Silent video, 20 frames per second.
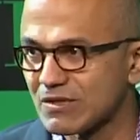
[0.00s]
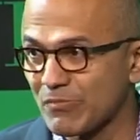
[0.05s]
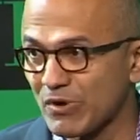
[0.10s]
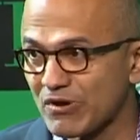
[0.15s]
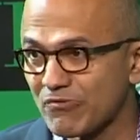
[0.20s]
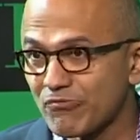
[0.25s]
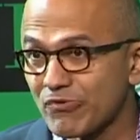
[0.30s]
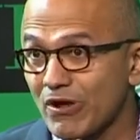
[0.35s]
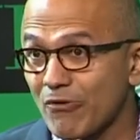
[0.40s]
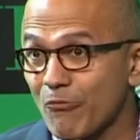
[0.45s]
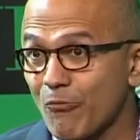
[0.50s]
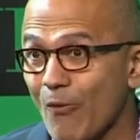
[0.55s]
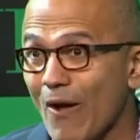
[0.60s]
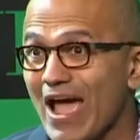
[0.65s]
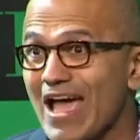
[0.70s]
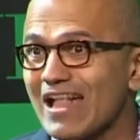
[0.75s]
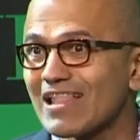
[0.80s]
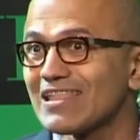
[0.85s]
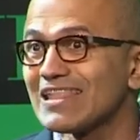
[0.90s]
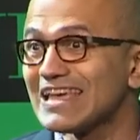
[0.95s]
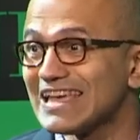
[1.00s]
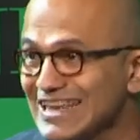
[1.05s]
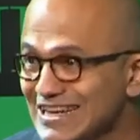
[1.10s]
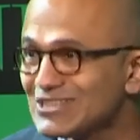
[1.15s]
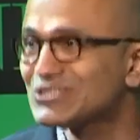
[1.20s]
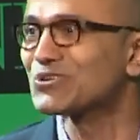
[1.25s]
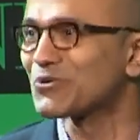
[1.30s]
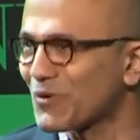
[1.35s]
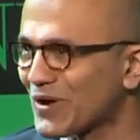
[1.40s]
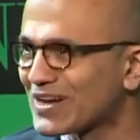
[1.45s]
But we are well
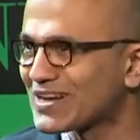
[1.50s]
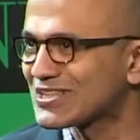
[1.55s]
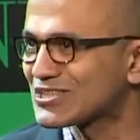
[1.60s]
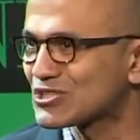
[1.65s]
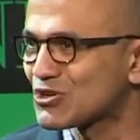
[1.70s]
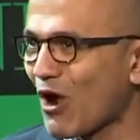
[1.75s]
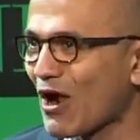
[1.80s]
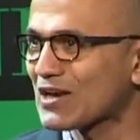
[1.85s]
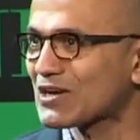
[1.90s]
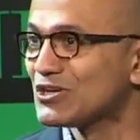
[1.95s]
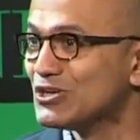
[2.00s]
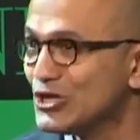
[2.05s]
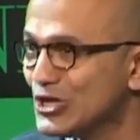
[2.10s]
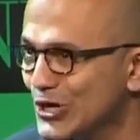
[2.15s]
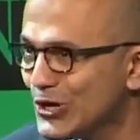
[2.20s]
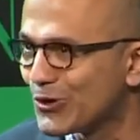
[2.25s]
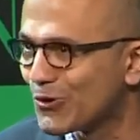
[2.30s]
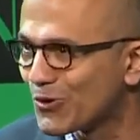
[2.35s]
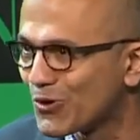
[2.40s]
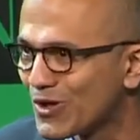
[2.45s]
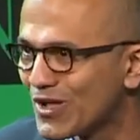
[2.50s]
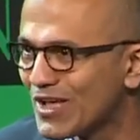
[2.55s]
into it. It's not new.